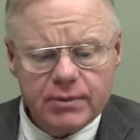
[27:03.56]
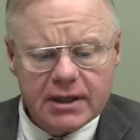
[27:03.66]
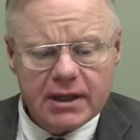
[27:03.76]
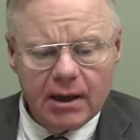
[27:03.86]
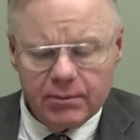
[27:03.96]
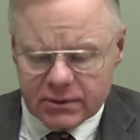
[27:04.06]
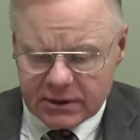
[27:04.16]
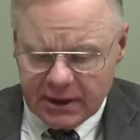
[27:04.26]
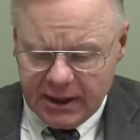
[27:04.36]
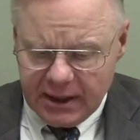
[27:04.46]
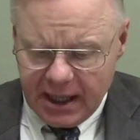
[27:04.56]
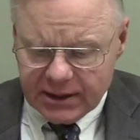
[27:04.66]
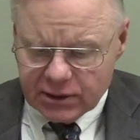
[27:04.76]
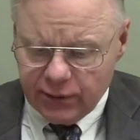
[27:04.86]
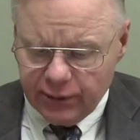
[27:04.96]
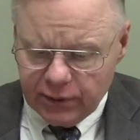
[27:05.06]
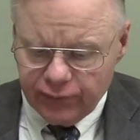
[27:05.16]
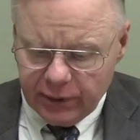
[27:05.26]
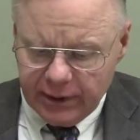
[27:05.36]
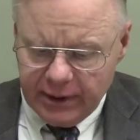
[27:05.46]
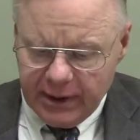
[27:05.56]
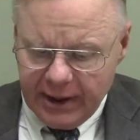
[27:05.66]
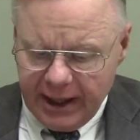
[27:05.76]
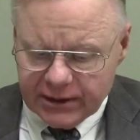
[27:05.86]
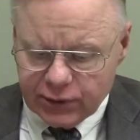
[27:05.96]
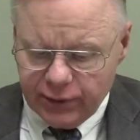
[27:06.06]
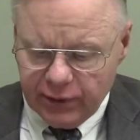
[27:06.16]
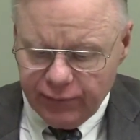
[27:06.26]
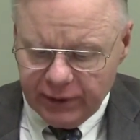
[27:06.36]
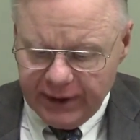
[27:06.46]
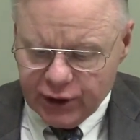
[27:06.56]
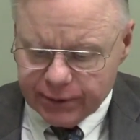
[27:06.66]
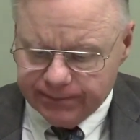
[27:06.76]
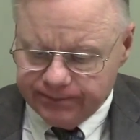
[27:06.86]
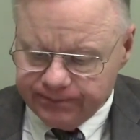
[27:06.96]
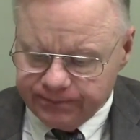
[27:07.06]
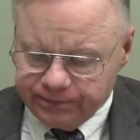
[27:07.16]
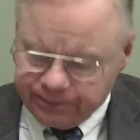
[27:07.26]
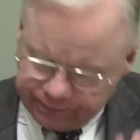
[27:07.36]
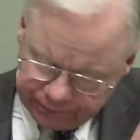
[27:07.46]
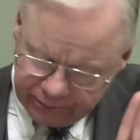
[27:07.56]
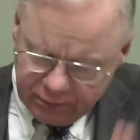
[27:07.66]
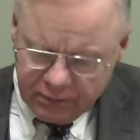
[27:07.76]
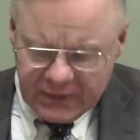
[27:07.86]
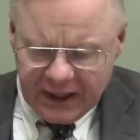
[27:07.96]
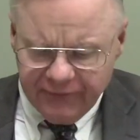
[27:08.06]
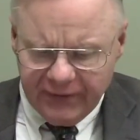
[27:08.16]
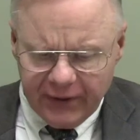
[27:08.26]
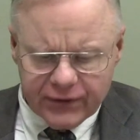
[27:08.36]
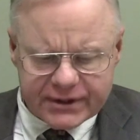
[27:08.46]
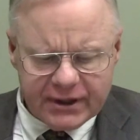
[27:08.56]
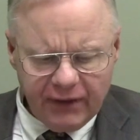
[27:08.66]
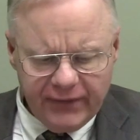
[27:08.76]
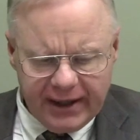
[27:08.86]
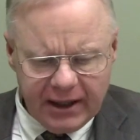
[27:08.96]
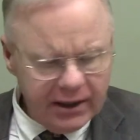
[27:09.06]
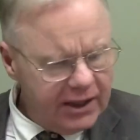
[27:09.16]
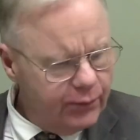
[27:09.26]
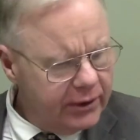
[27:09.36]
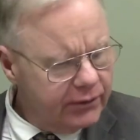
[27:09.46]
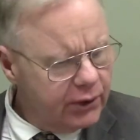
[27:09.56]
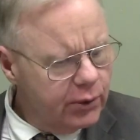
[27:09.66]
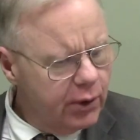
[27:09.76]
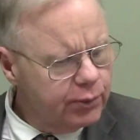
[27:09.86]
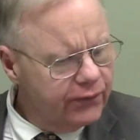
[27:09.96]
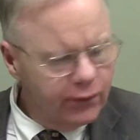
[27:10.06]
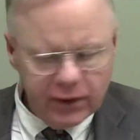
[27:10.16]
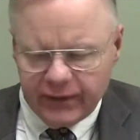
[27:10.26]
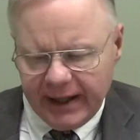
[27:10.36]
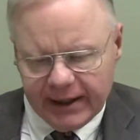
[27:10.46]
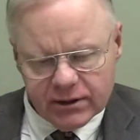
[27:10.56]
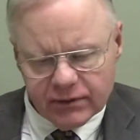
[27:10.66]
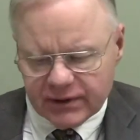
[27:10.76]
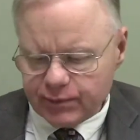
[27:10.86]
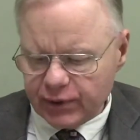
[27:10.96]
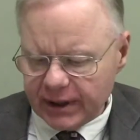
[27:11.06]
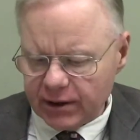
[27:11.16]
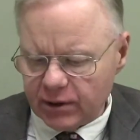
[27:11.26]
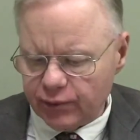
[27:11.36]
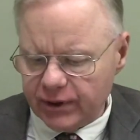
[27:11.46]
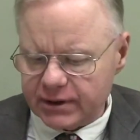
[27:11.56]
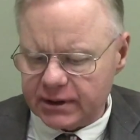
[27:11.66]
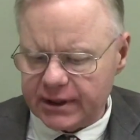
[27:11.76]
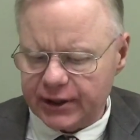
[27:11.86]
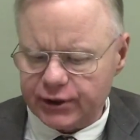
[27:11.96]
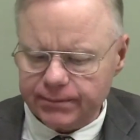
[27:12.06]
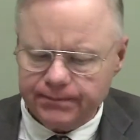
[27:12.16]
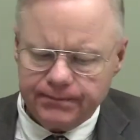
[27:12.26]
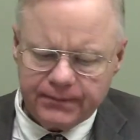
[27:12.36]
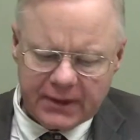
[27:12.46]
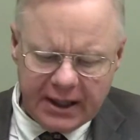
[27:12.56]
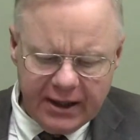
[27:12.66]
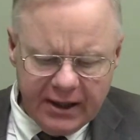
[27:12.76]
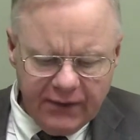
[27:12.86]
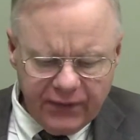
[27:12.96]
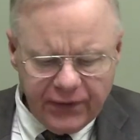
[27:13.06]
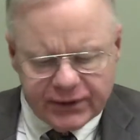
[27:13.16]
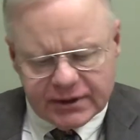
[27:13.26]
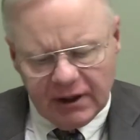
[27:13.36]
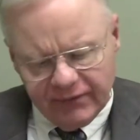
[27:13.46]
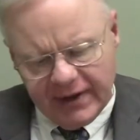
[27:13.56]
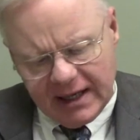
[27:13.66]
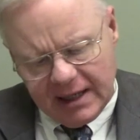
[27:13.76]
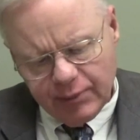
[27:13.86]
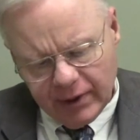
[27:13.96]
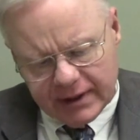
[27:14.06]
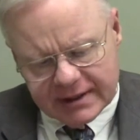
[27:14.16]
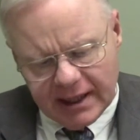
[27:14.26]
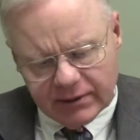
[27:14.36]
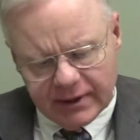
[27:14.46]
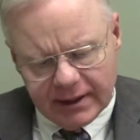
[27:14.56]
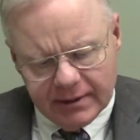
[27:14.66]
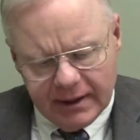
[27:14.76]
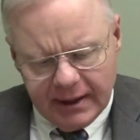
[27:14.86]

becomes as good of religion. And Father Salvani, I'll give one of the quote before the end of this particular presentation. Father Salvani points out that